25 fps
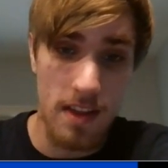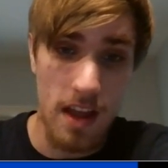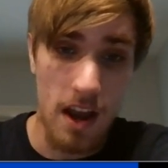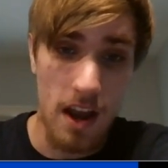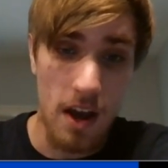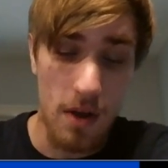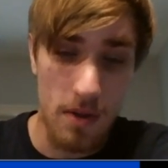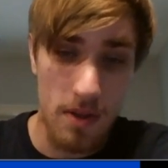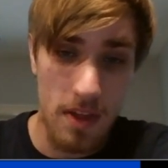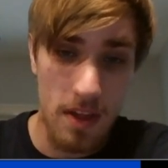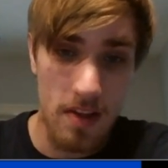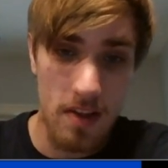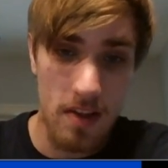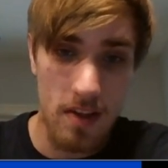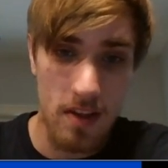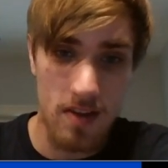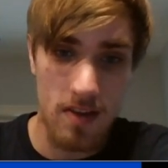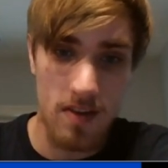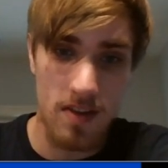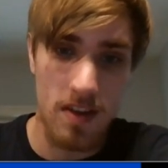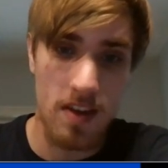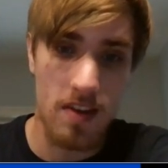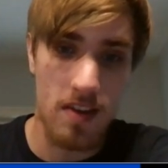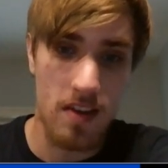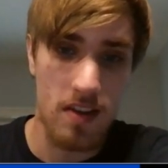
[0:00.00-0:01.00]
Now, this
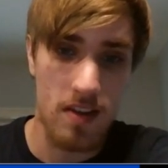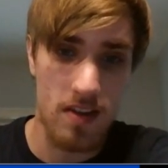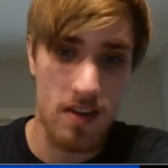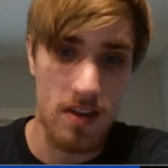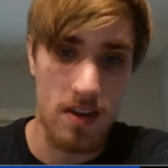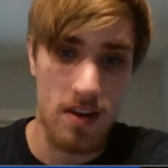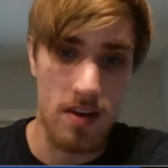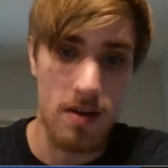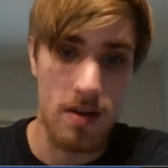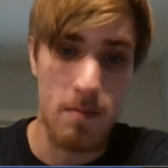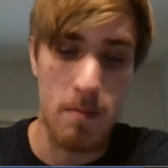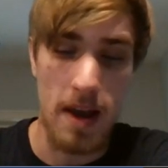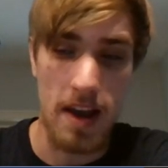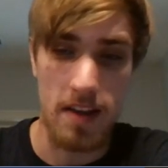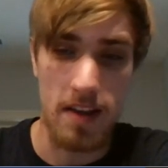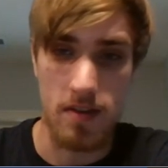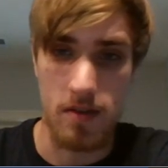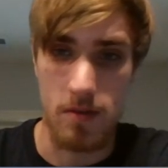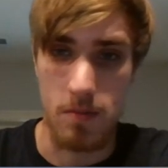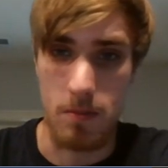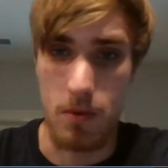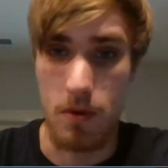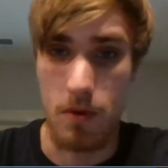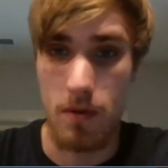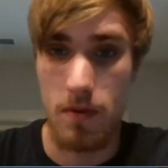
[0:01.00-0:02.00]
is the
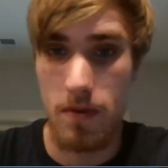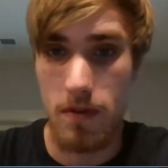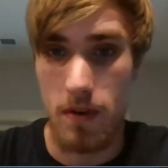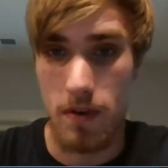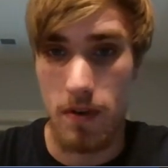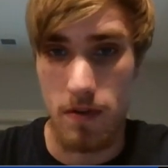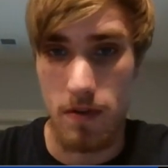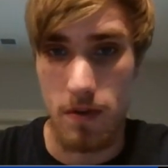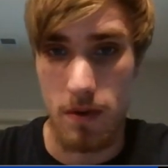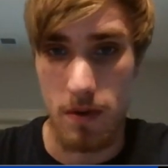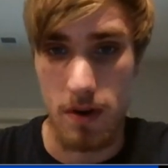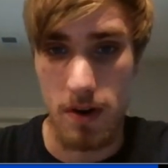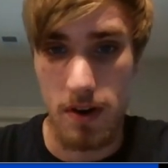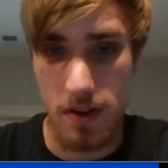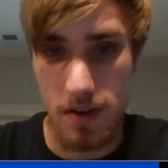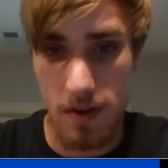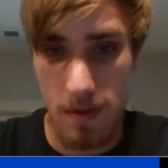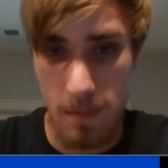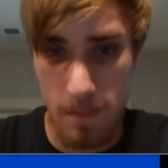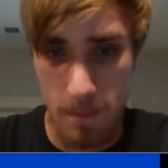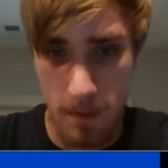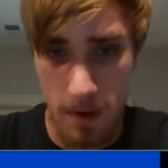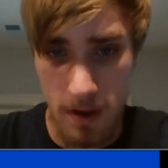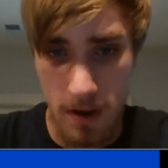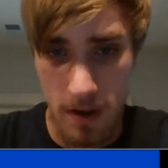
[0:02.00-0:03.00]
best move, of
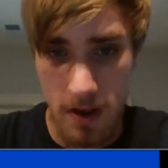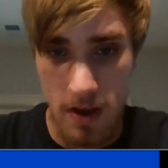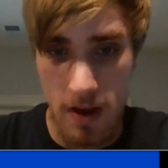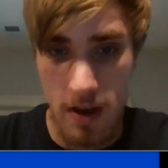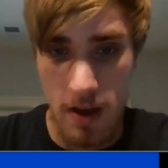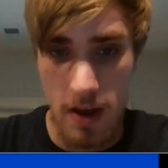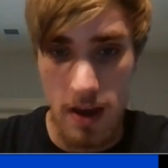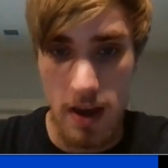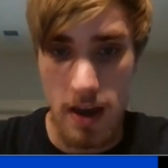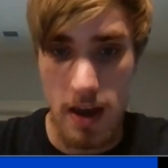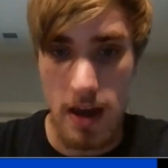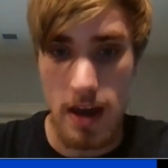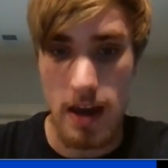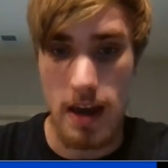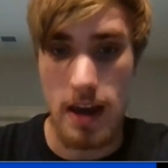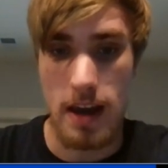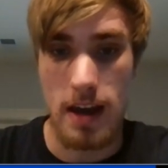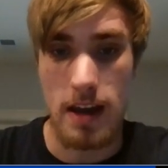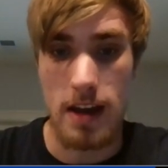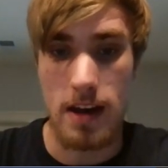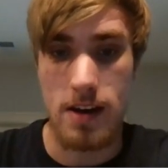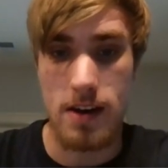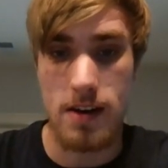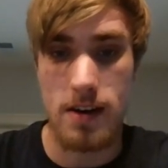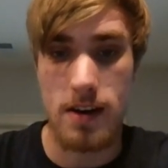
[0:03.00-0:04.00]
course.
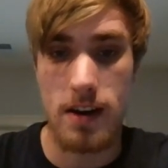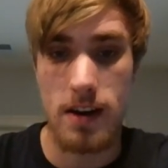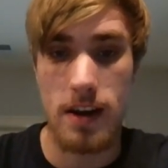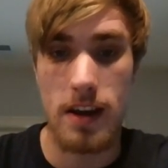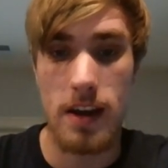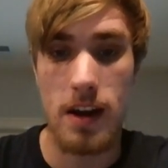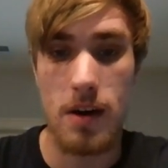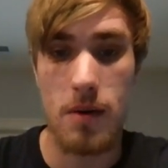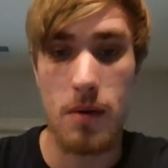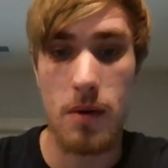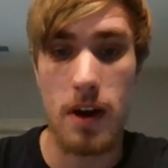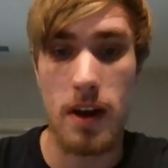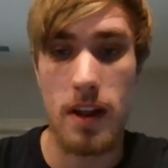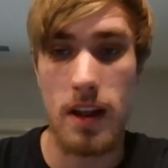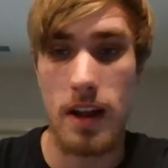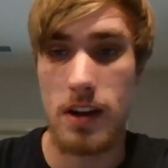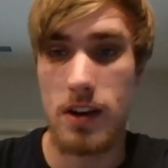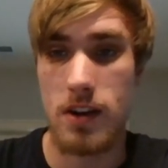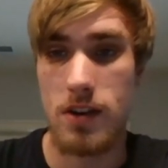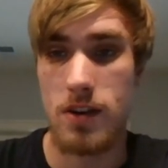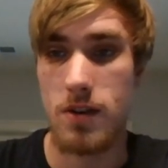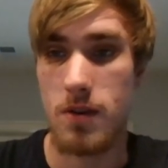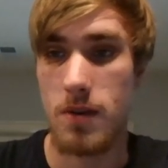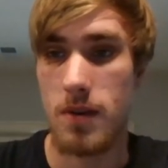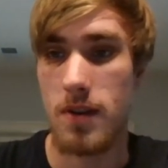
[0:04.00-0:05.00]
And here what I
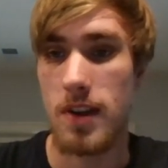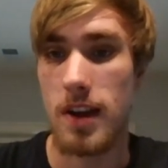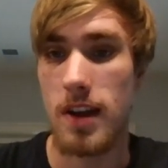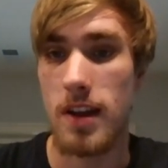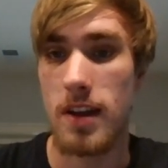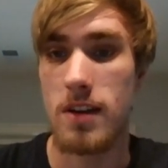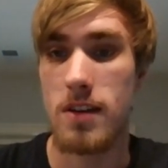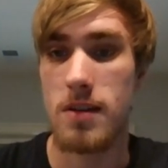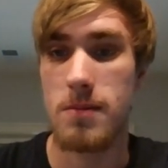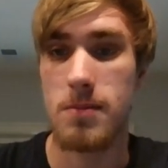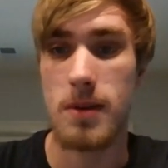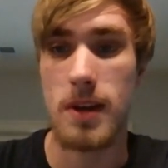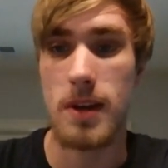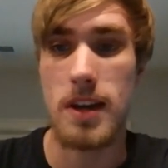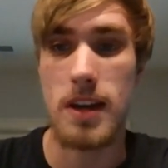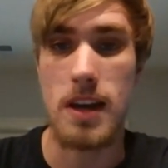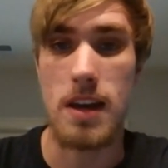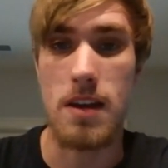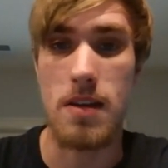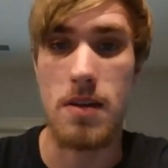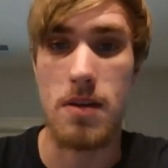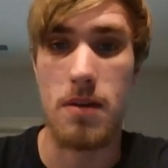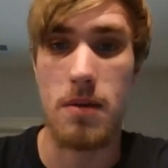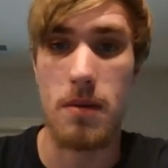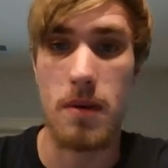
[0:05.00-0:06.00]
like to do is I like to play
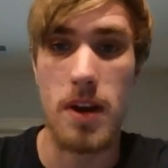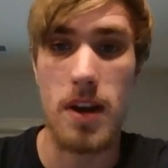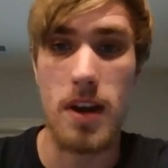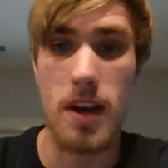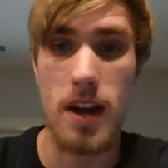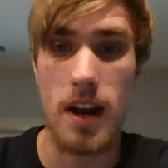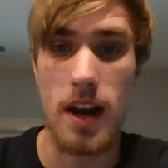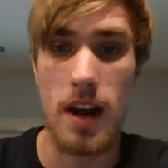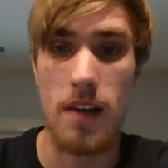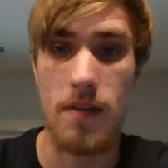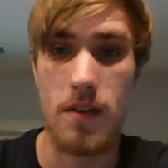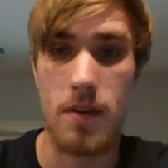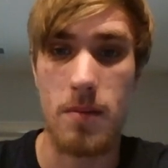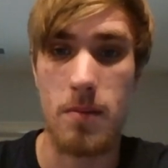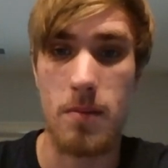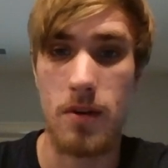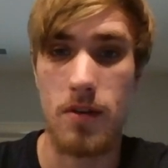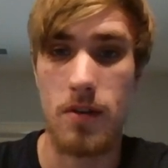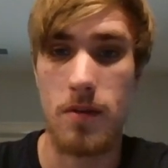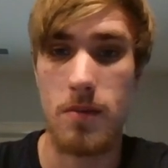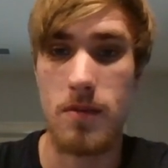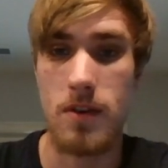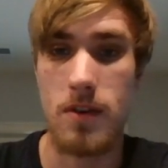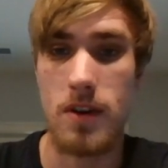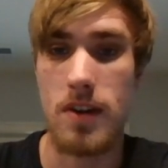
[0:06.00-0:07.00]
e3, and after
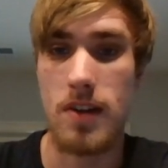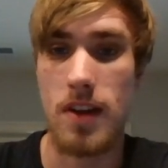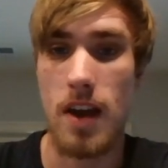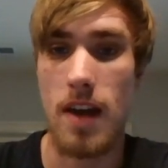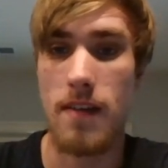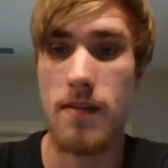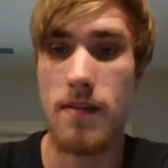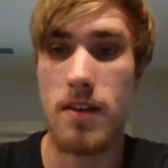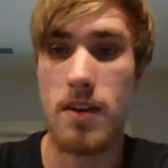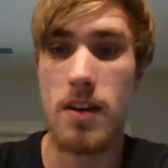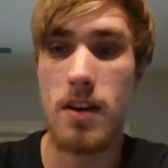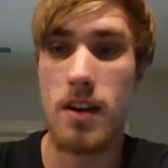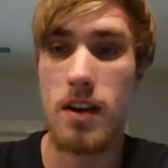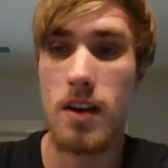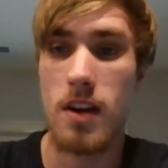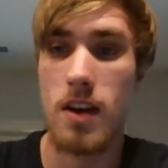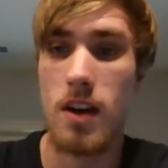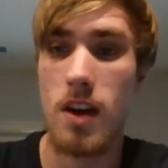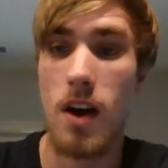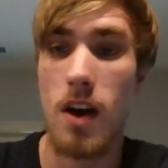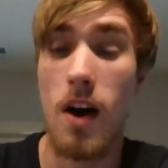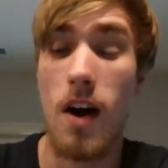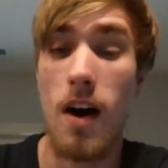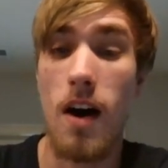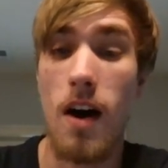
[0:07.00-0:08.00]
bishop g7,
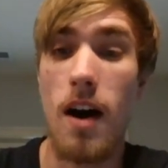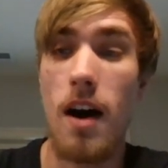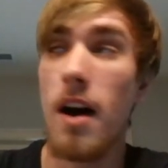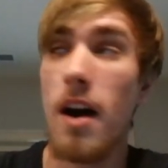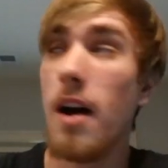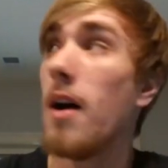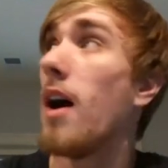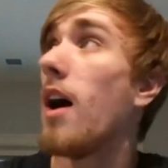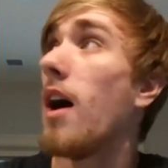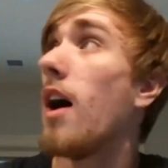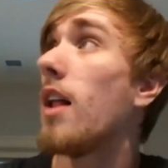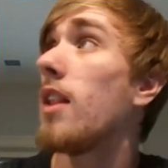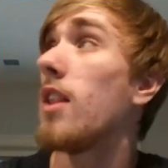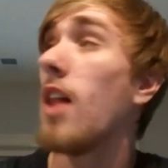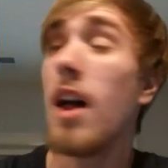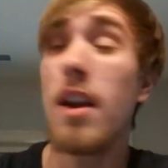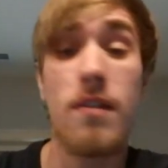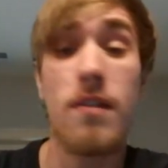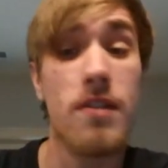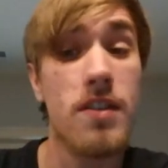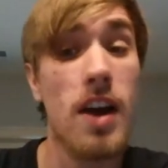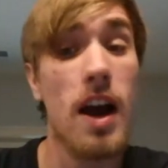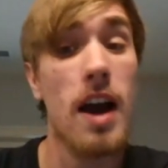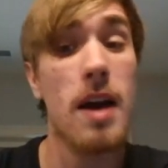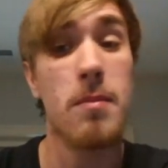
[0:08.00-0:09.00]
a
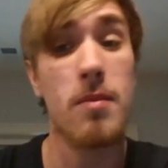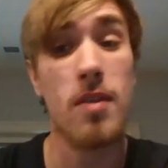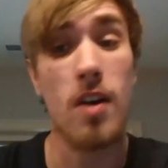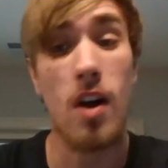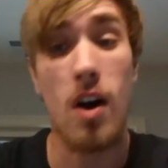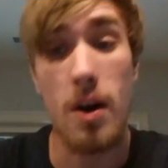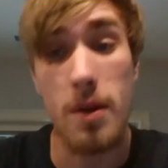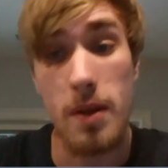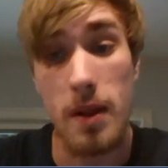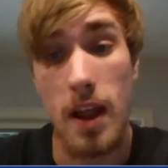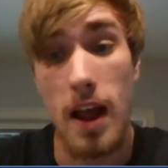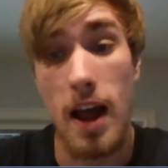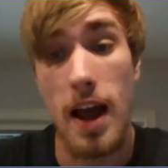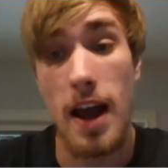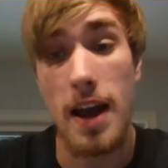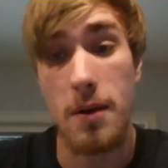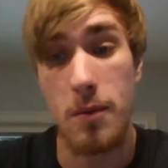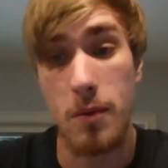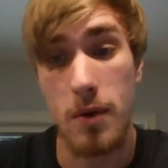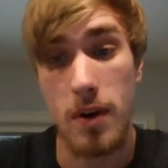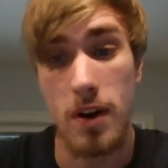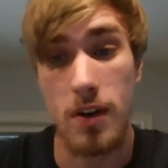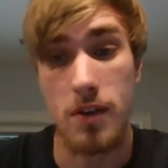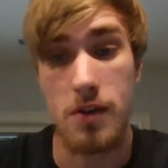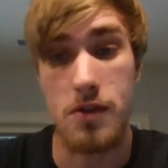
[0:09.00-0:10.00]
lot of times
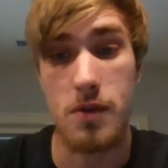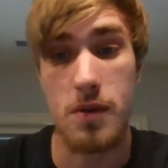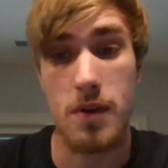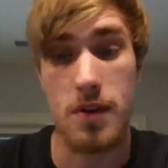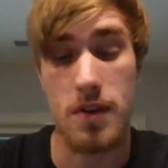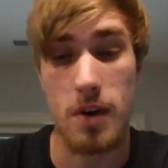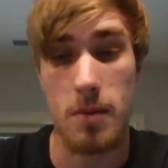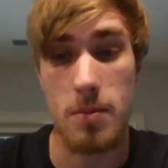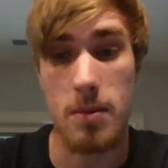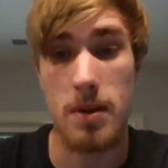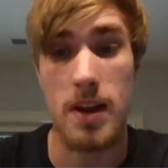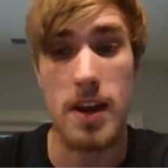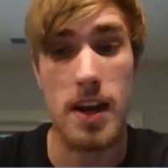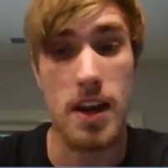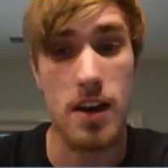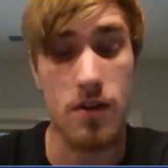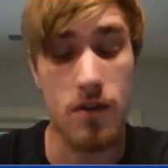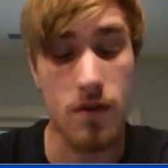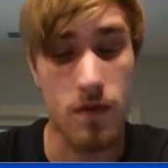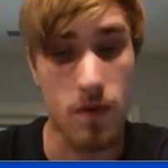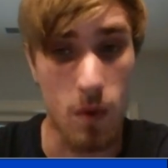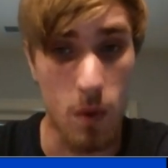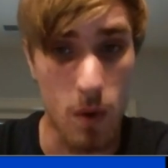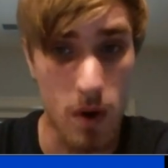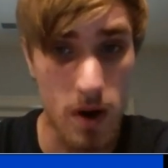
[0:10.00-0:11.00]
online what I'll do is I'll play
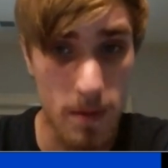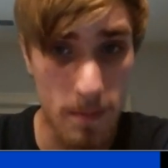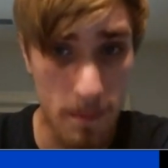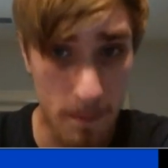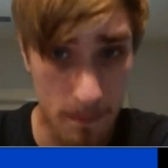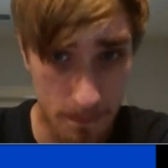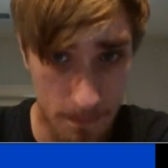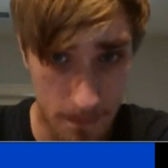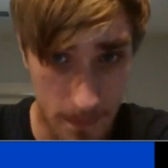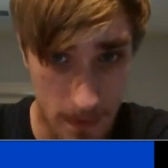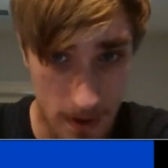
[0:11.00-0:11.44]
h4,